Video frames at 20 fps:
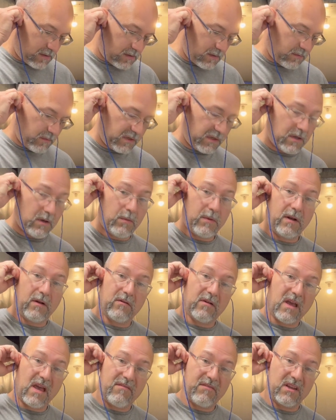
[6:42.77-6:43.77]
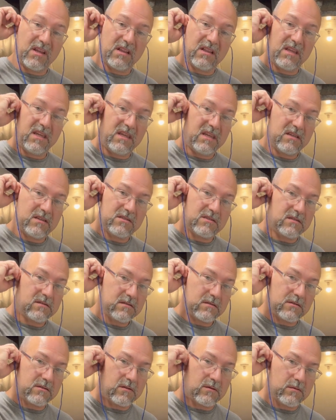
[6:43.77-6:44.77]
We know we don't have any leaks,
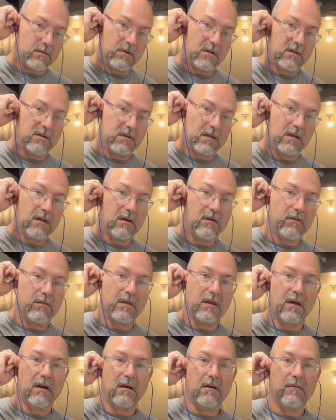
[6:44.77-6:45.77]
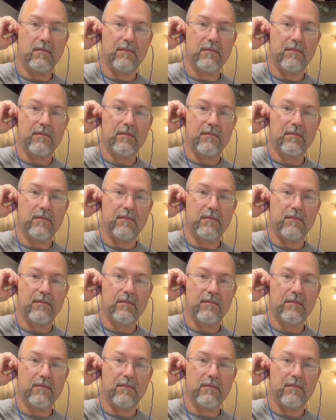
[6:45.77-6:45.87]
so we're good to go there.